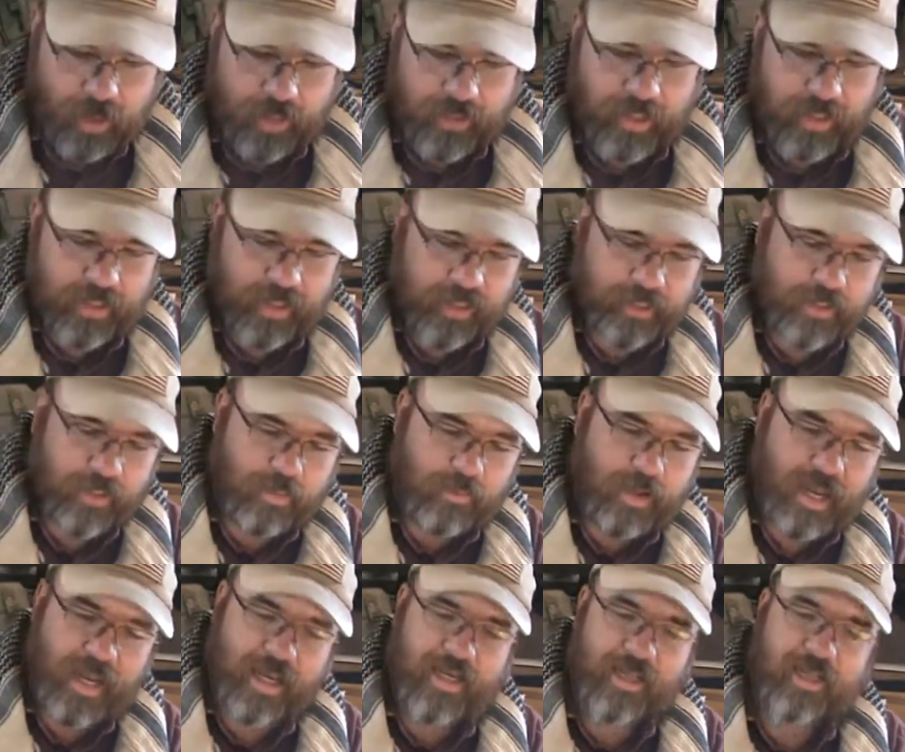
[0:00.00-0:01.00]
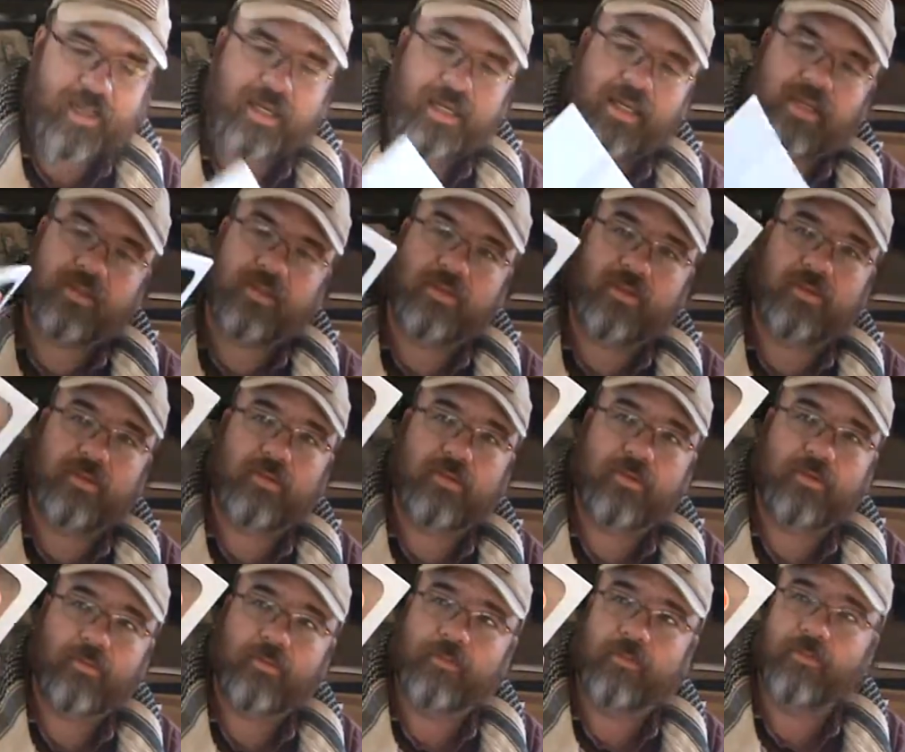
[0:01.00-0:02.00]
I think that's on the back of this.
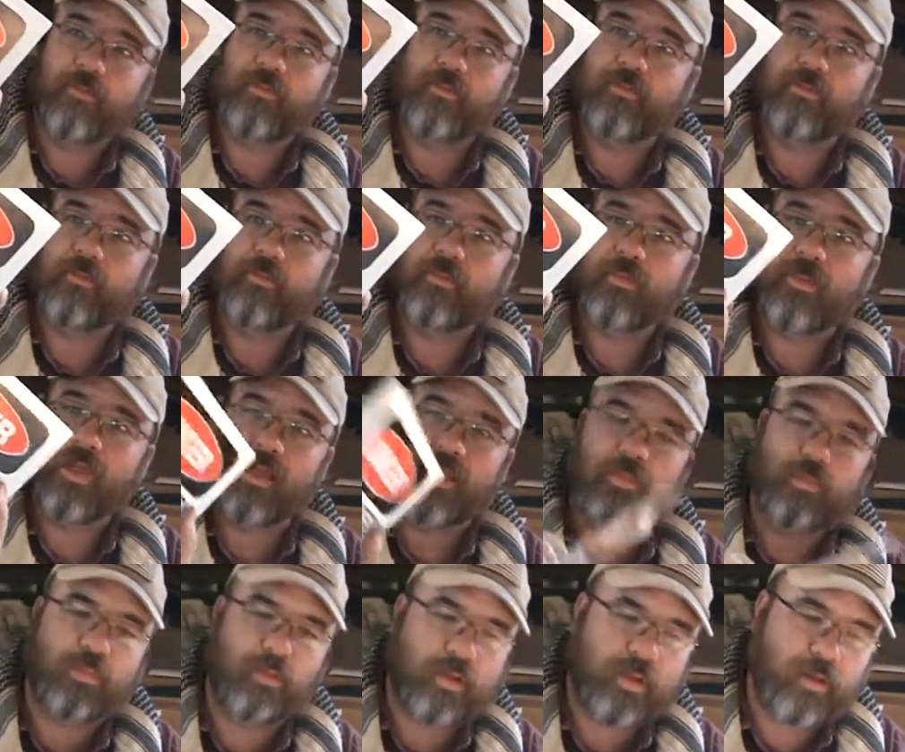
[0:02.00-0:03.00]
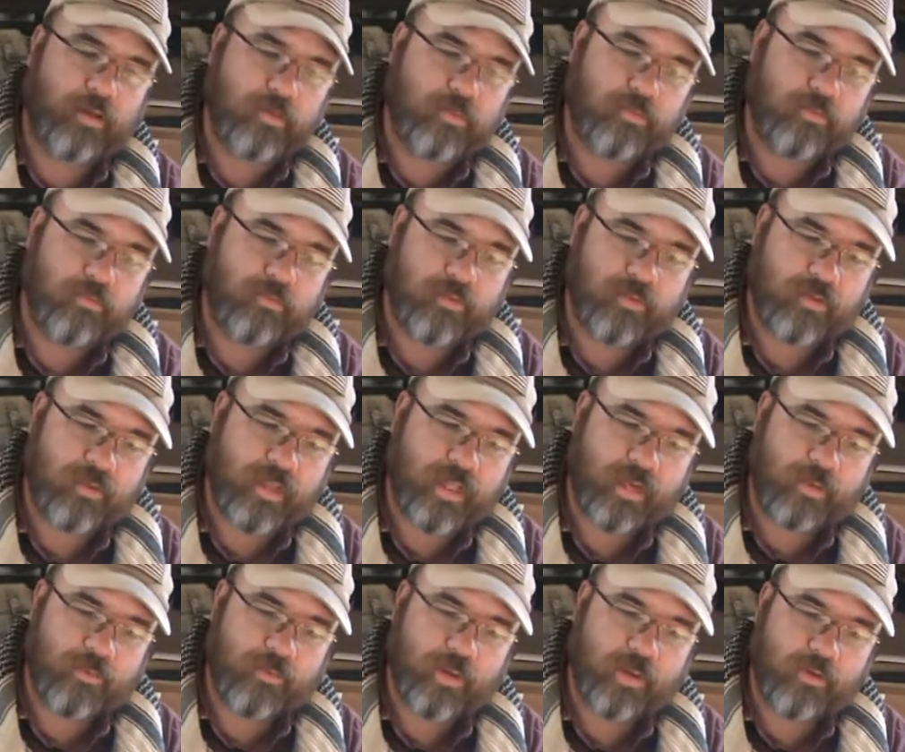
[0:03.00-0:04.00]
That's a pretty
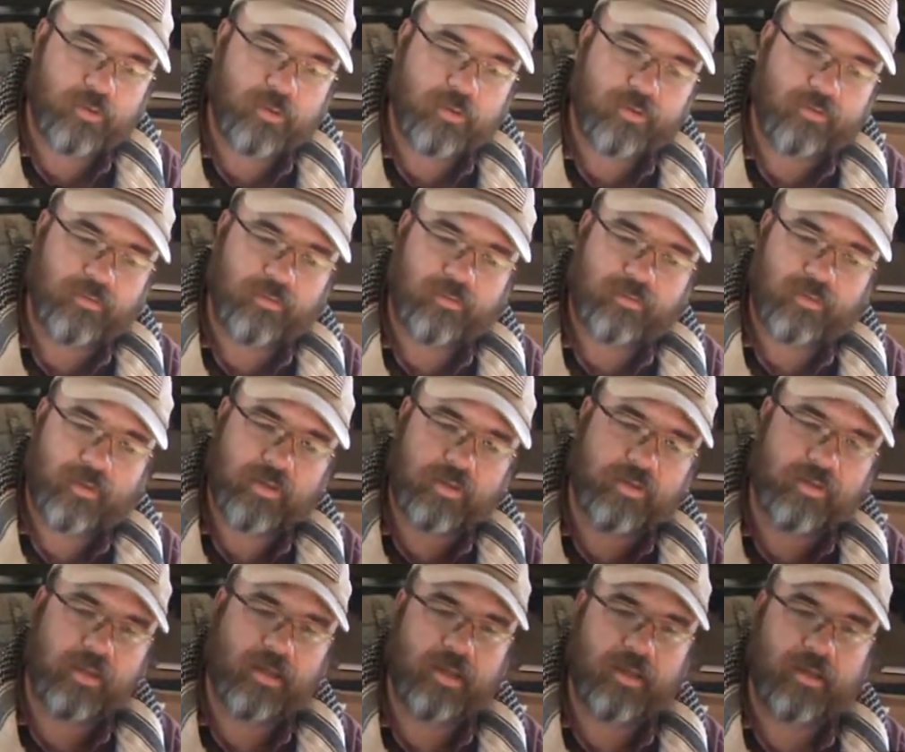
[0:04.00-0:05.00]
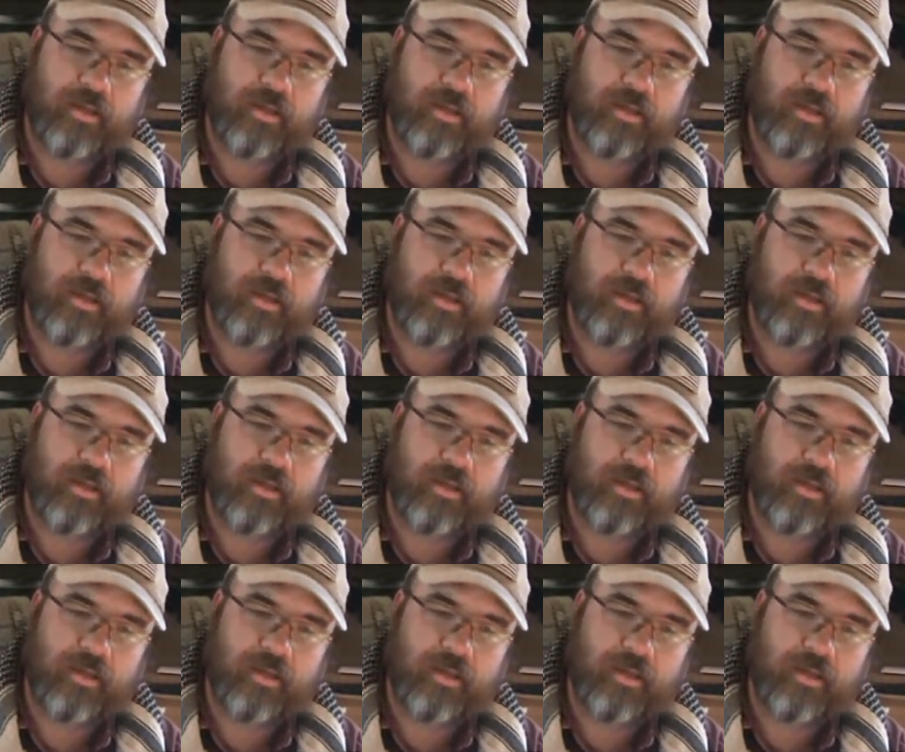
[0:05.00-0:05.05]
slick poster. Let's see.